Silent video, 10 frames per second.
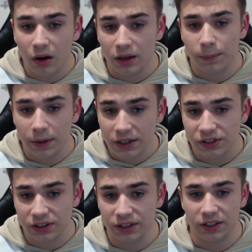I
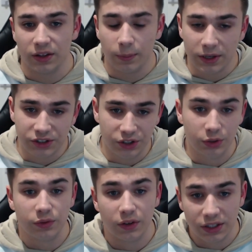personally think that the best
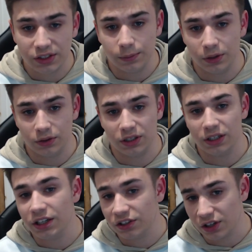use for this
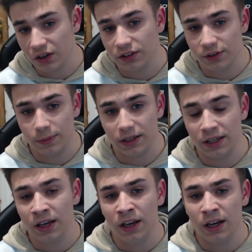computer is going to be